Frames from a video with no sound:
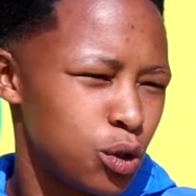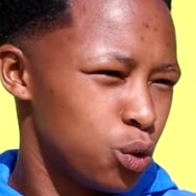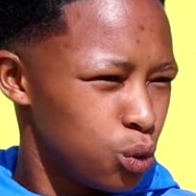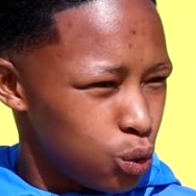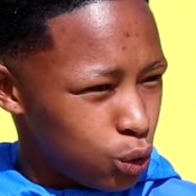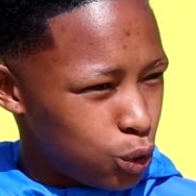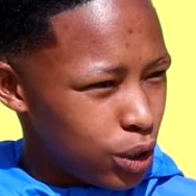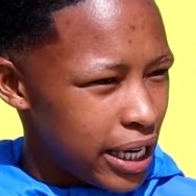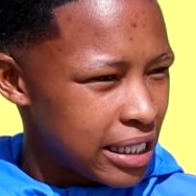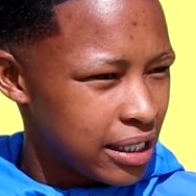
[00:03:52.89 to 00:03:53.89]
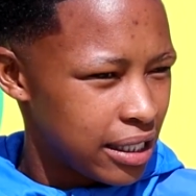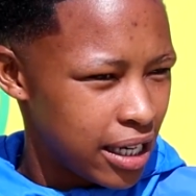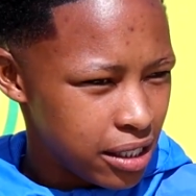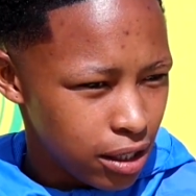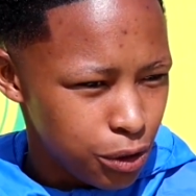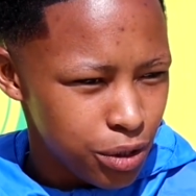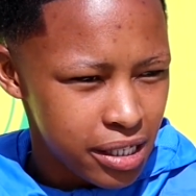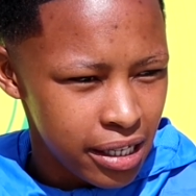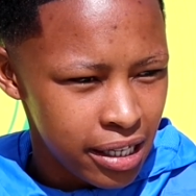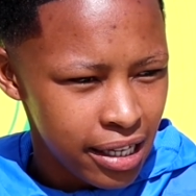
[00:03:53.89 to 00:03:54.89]
to like international
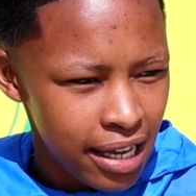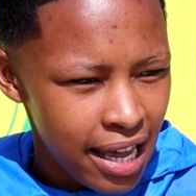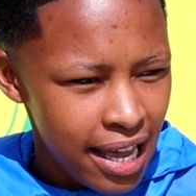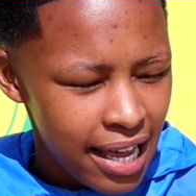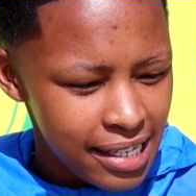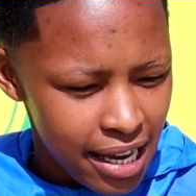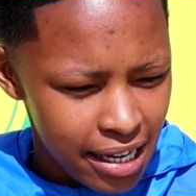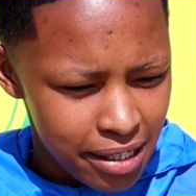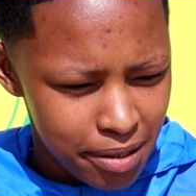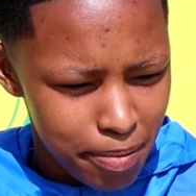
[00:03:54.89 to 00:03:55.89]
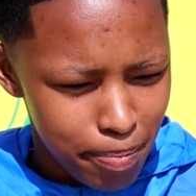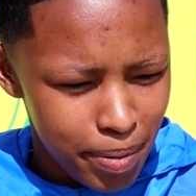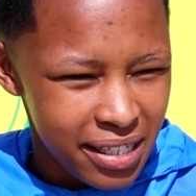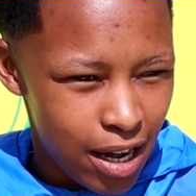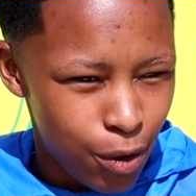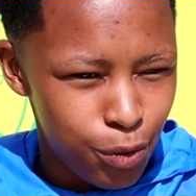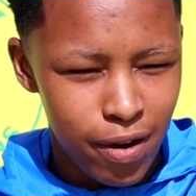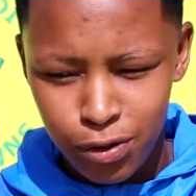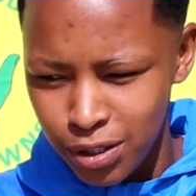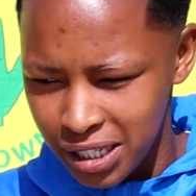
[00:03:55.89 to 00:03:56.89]
USA side. But now we
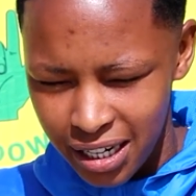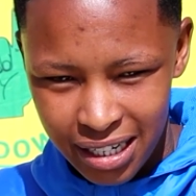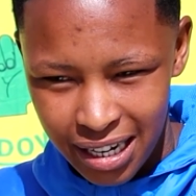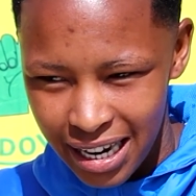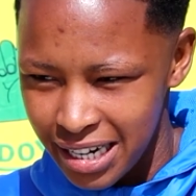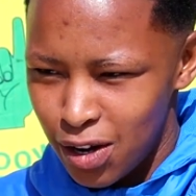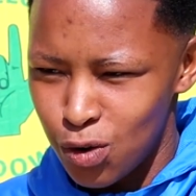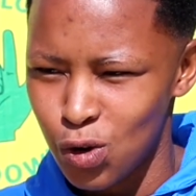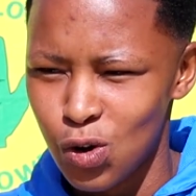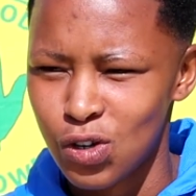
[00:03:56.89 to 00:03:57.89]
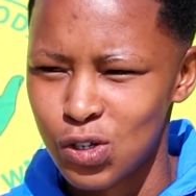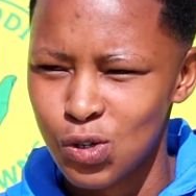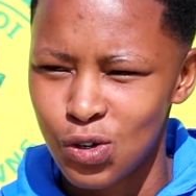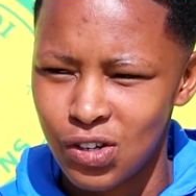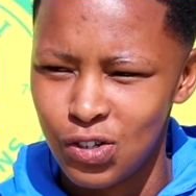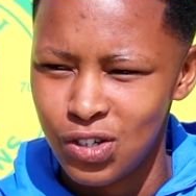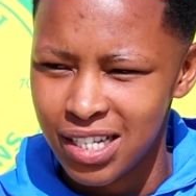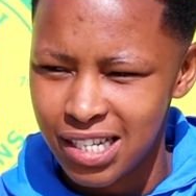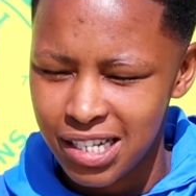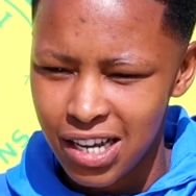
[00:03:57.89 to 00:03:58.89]
have to train at 9 o'clock, so you
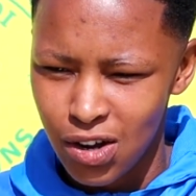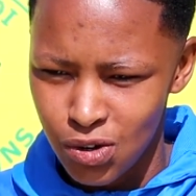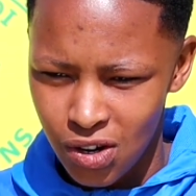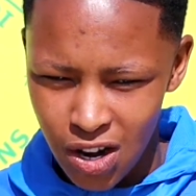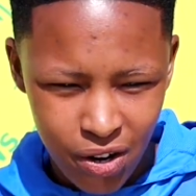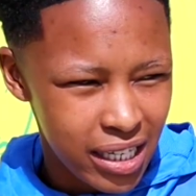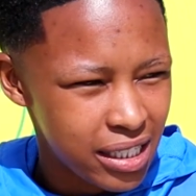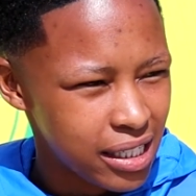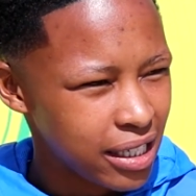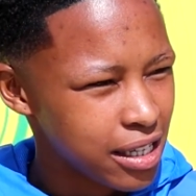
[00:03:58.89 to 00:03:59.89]
can see how hectic